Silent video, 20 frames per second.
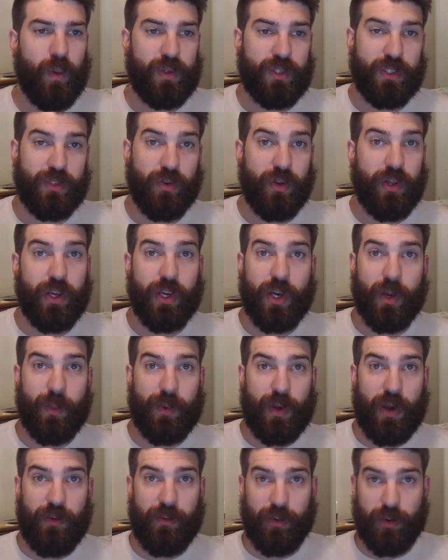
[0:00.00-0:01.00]
Which is really good
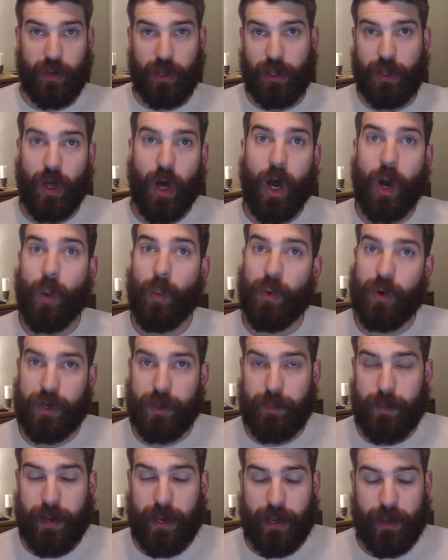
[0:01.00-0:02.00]
when you have a really long word
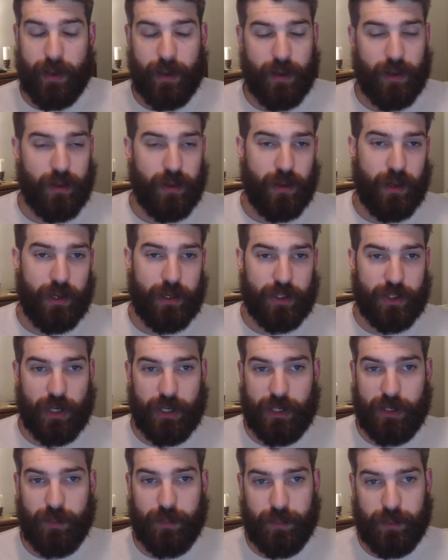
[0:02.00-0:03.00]
to make you're
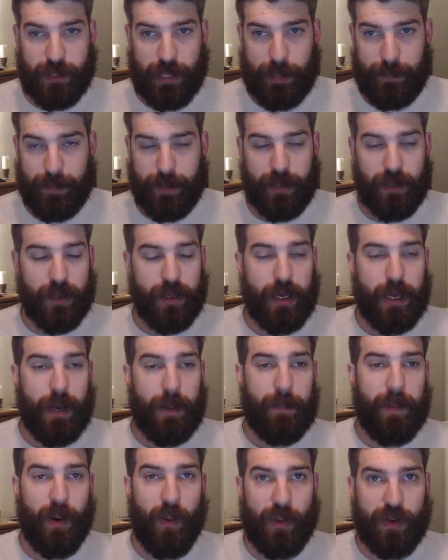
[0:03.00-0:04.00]
trying to type in.
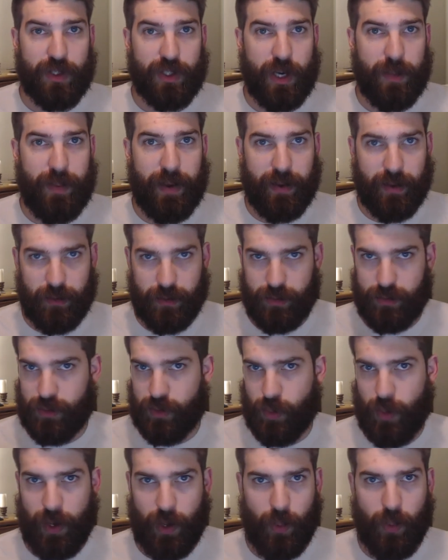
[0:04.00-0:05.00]
But when you're trying to
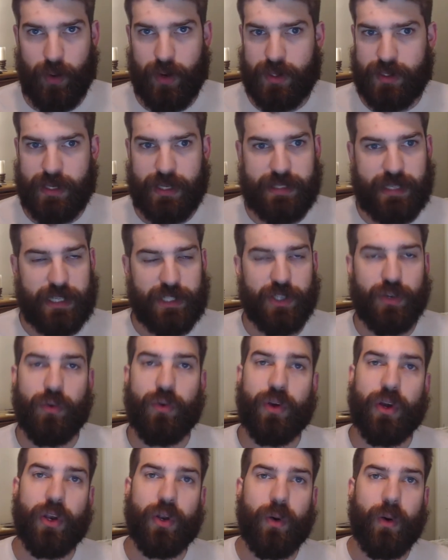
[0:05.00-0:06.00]
make quick words, it's actually
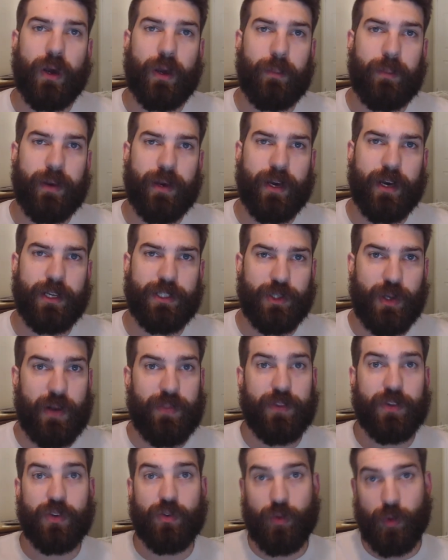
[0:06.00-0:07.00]
really annoying because you
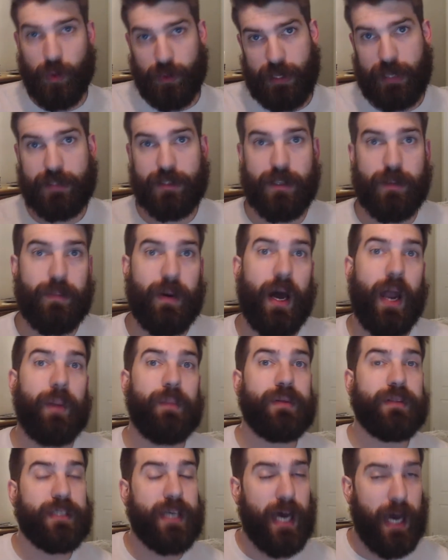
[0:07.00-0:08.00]
have to scroll down to the
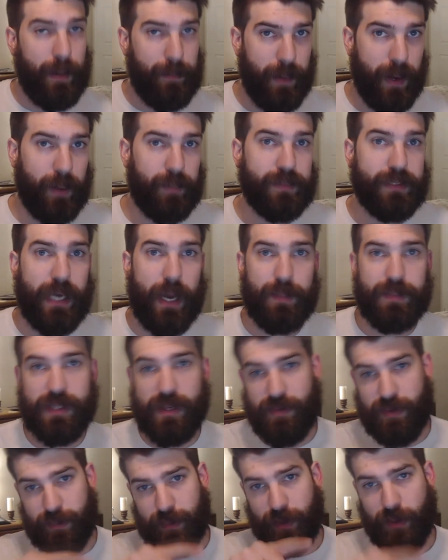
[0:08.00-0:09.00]
bottom and top,
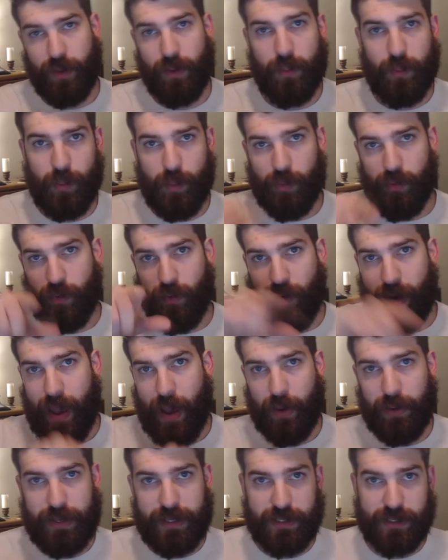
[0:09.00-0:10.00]
instead of being able to move
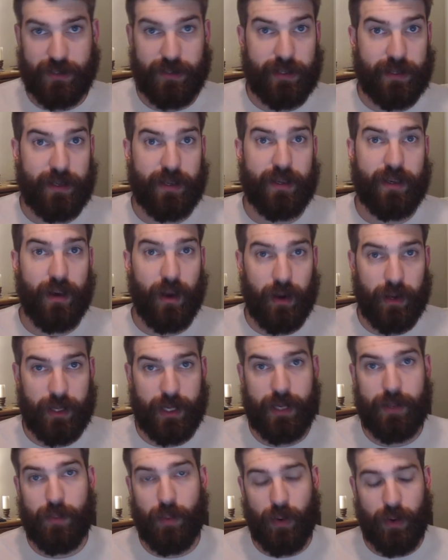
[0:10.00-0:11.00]
around easily like on a
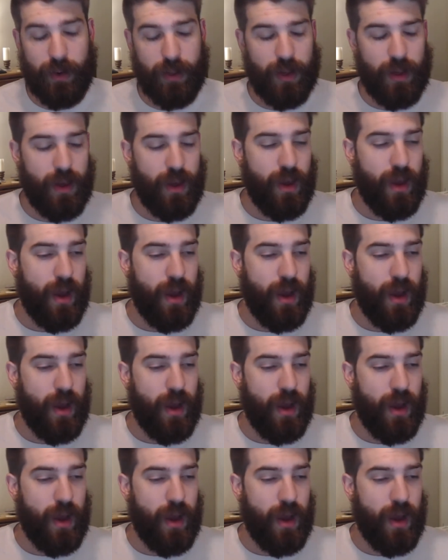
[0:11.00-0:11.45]
keyboard.